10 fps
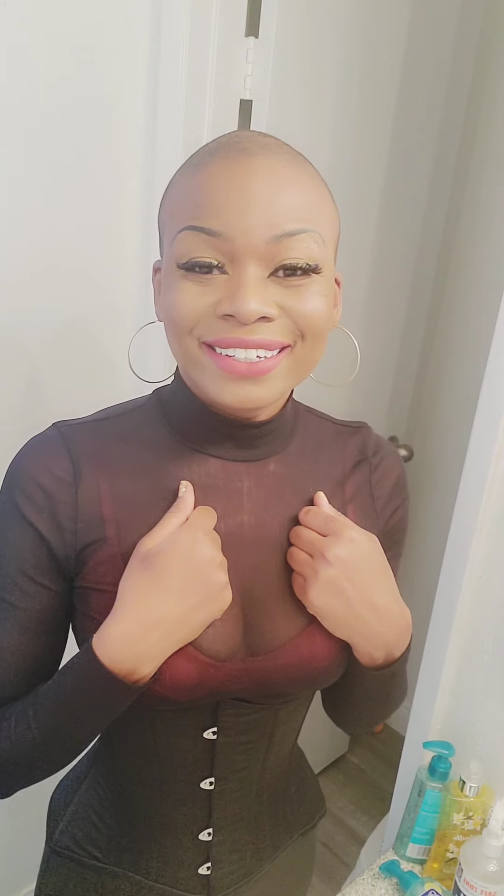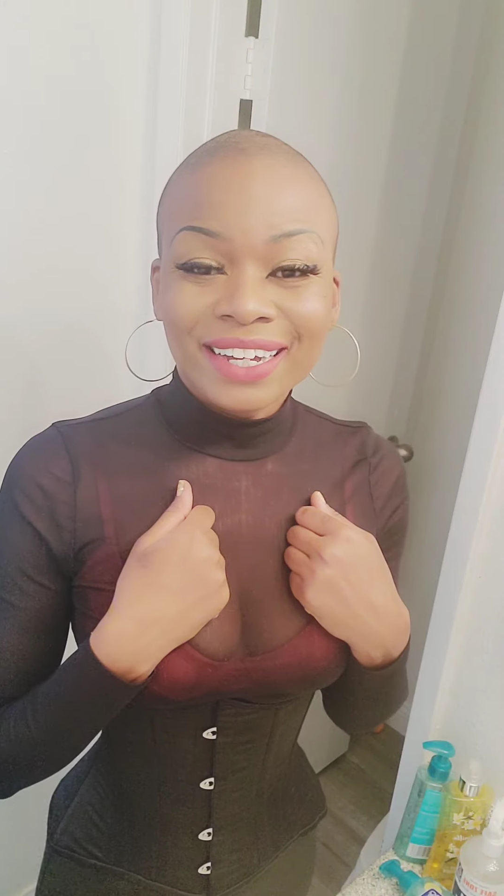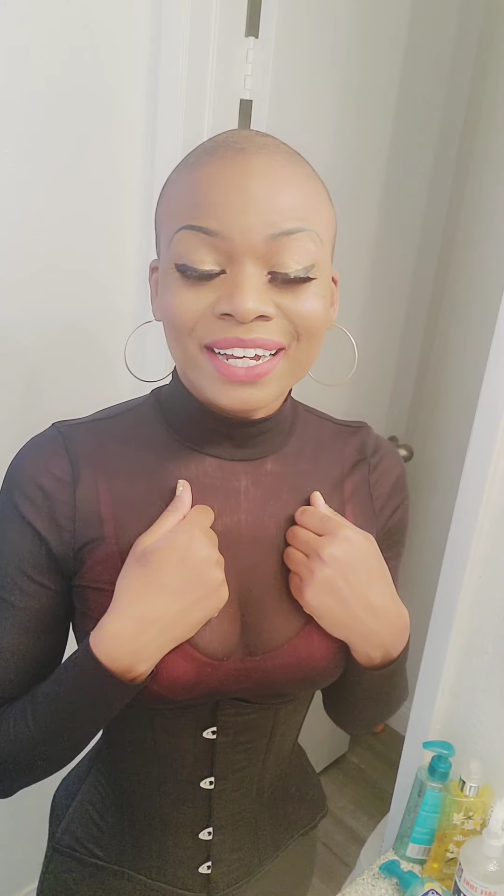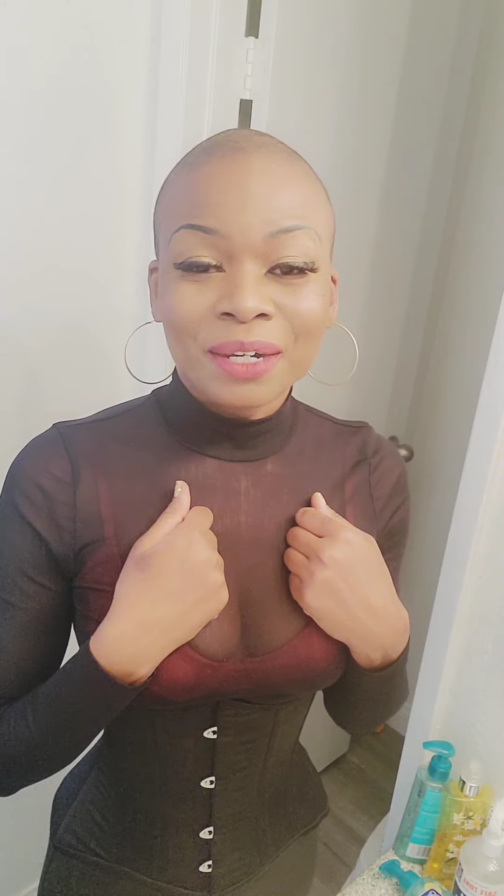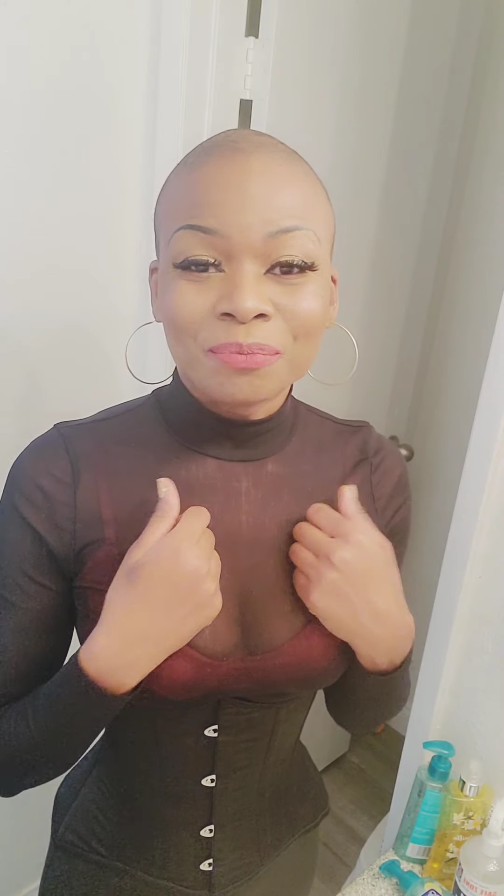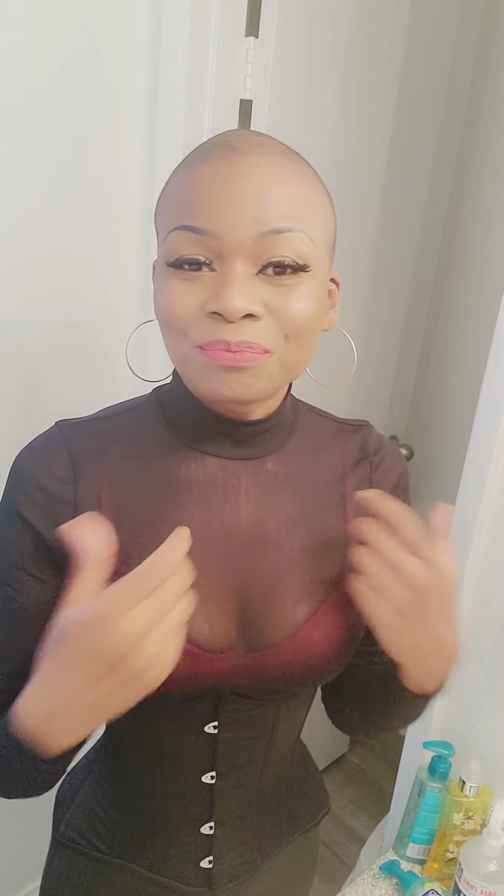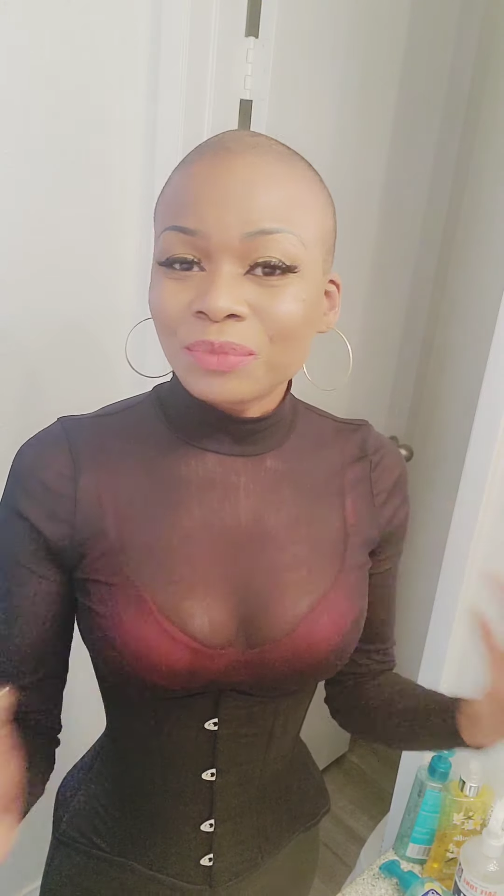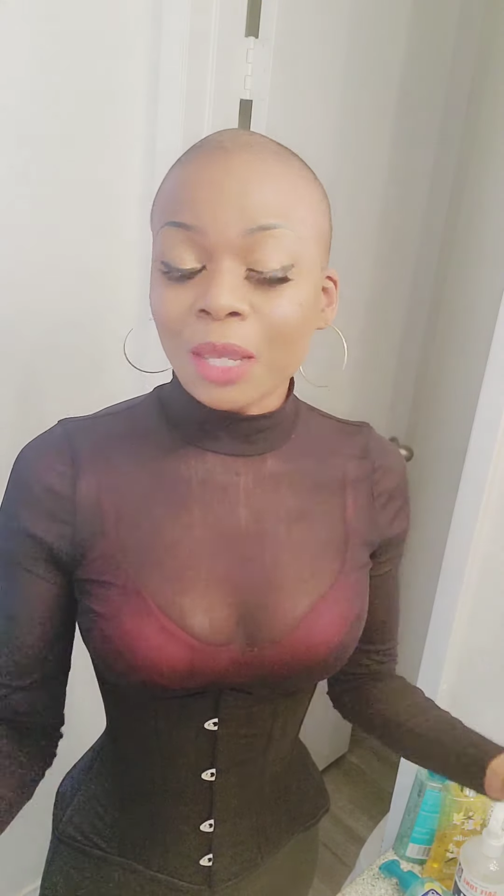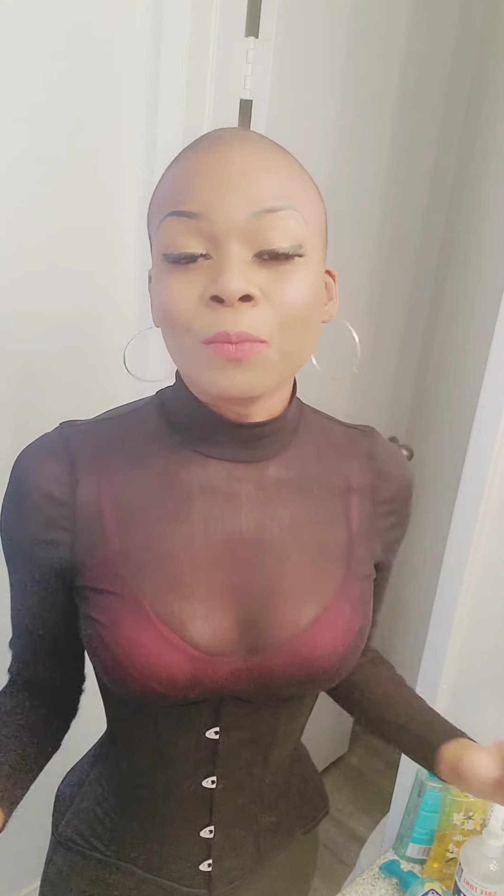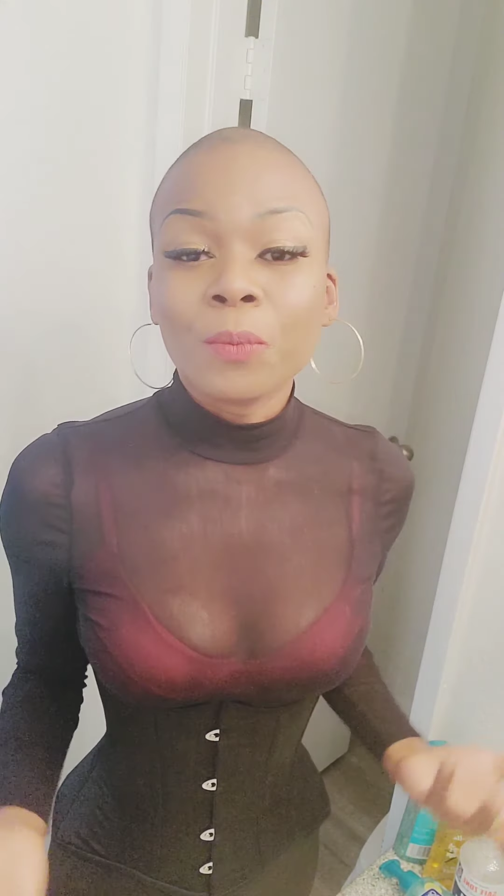
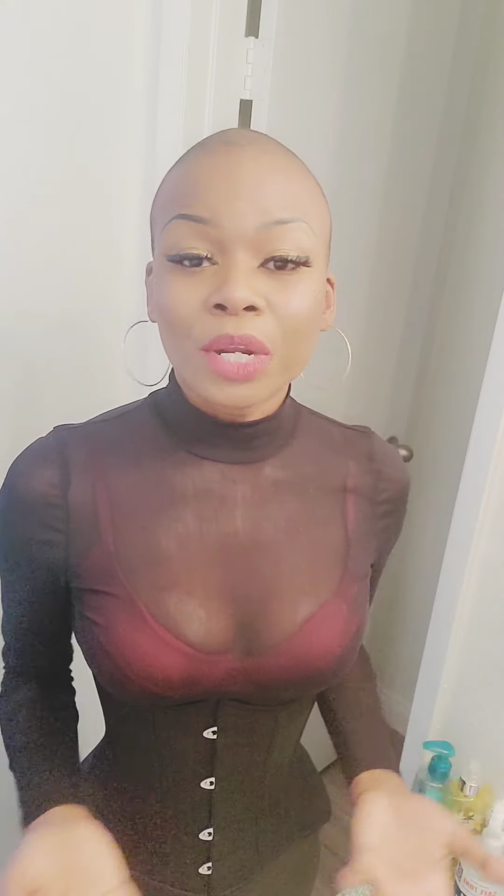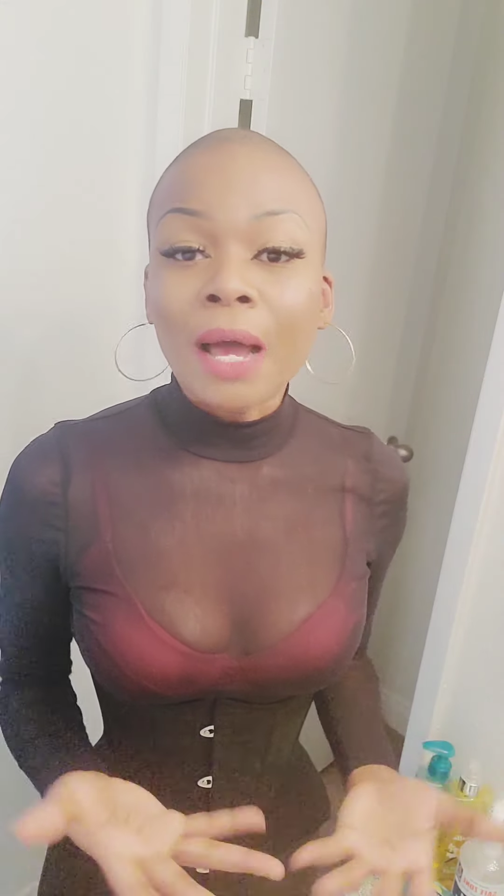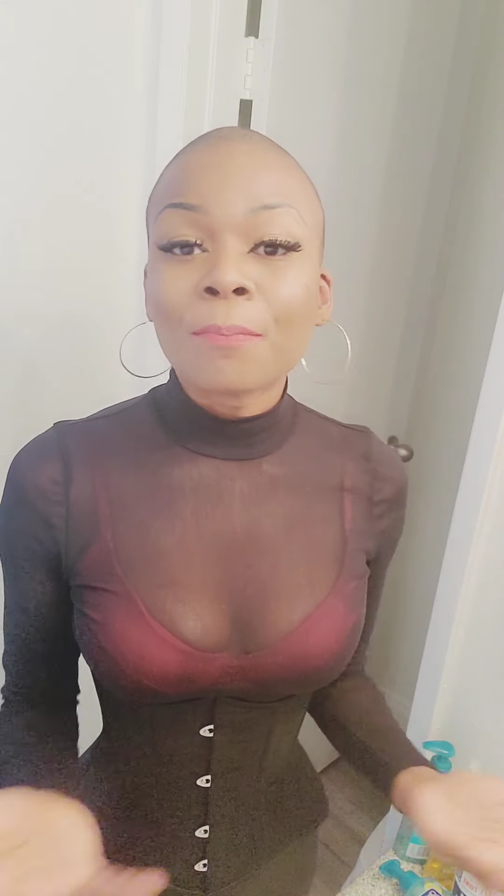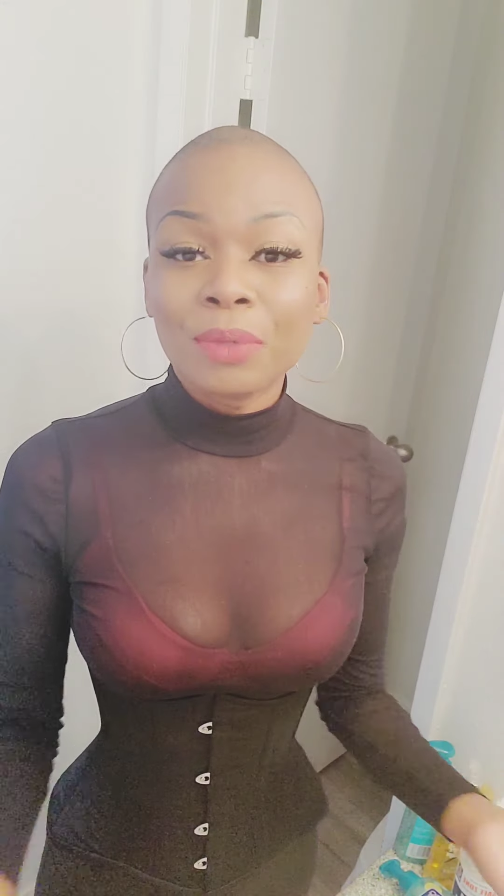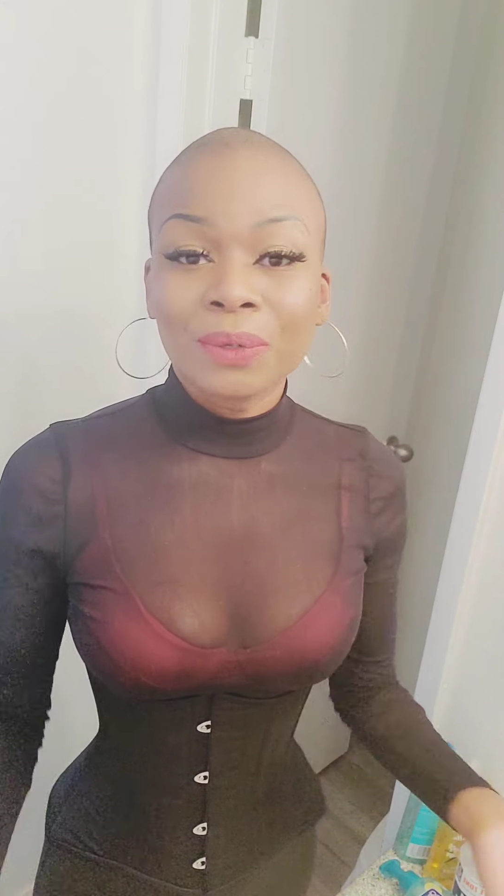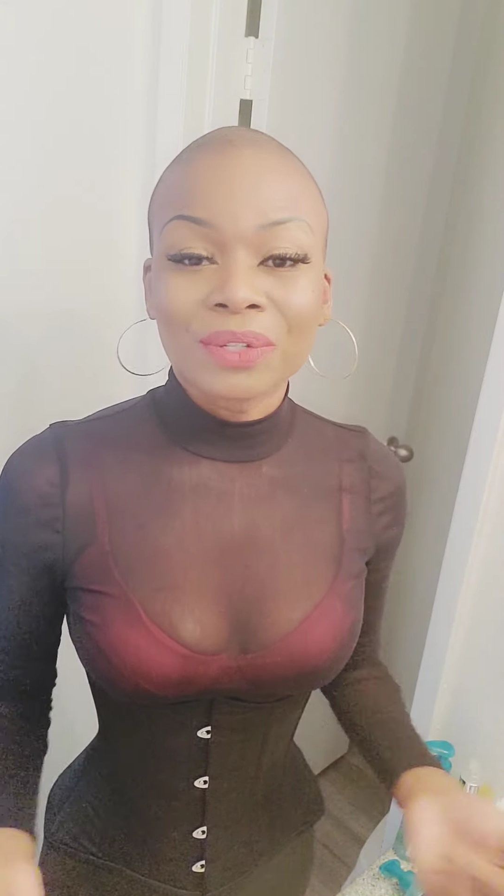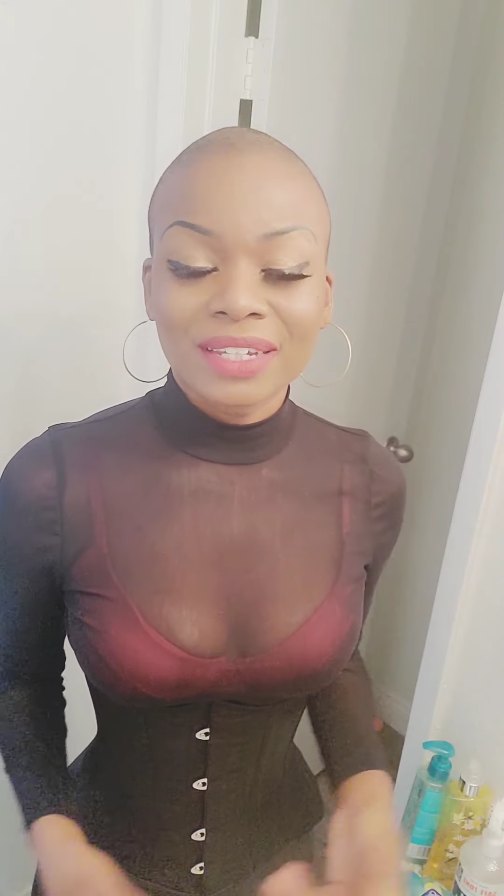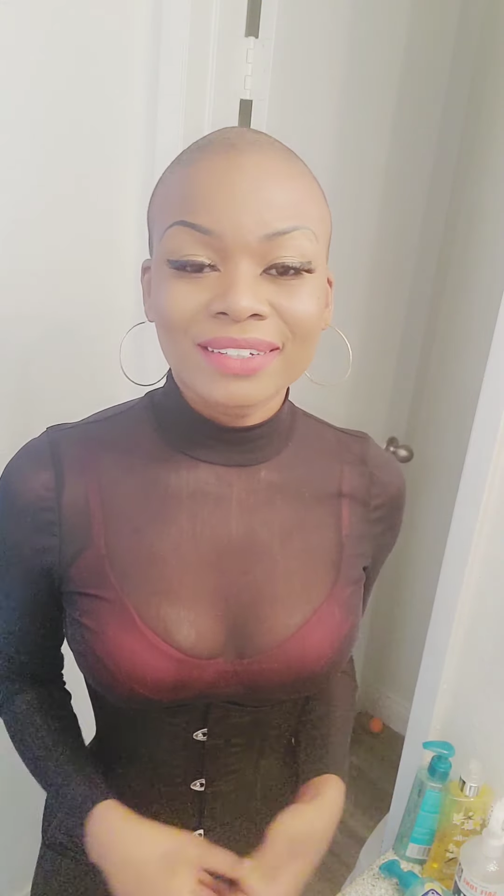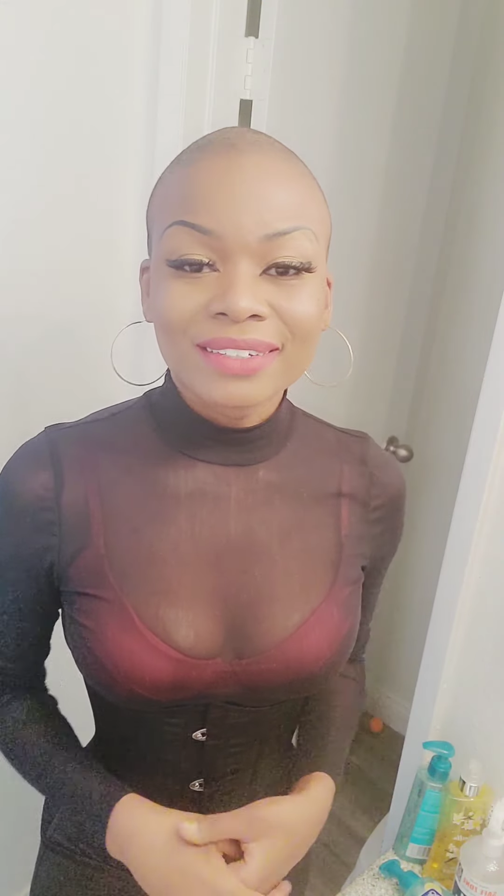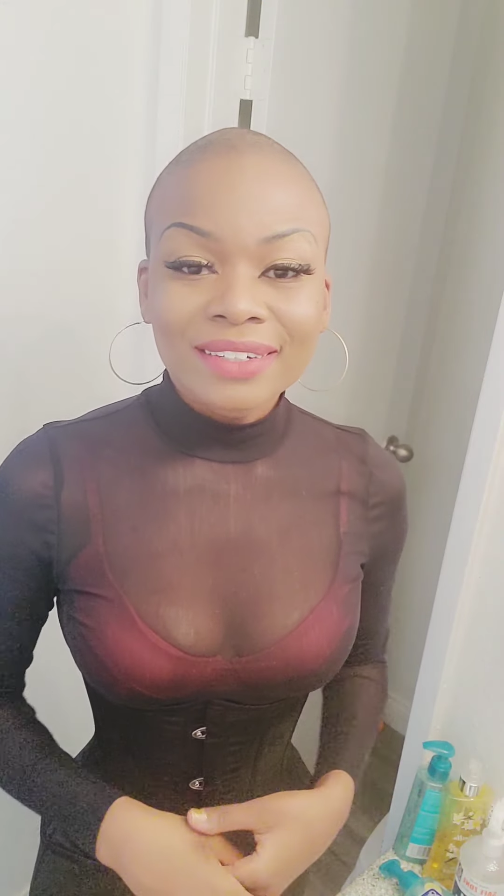and what I'm
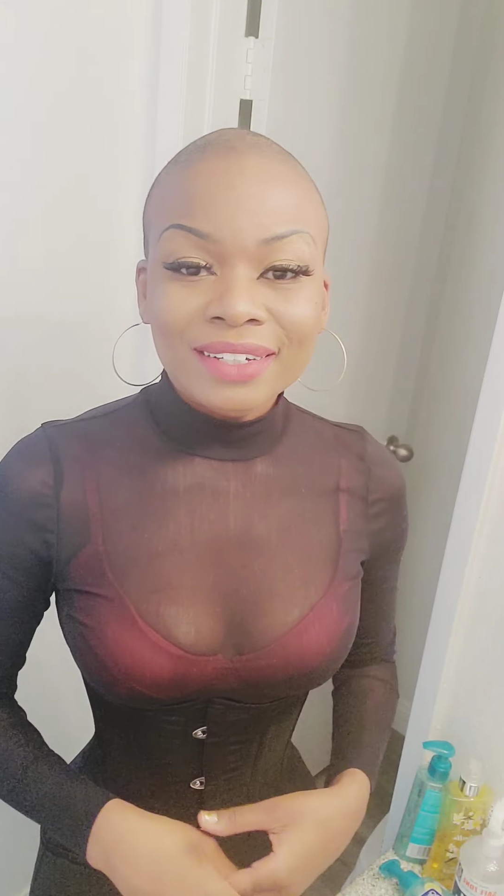building.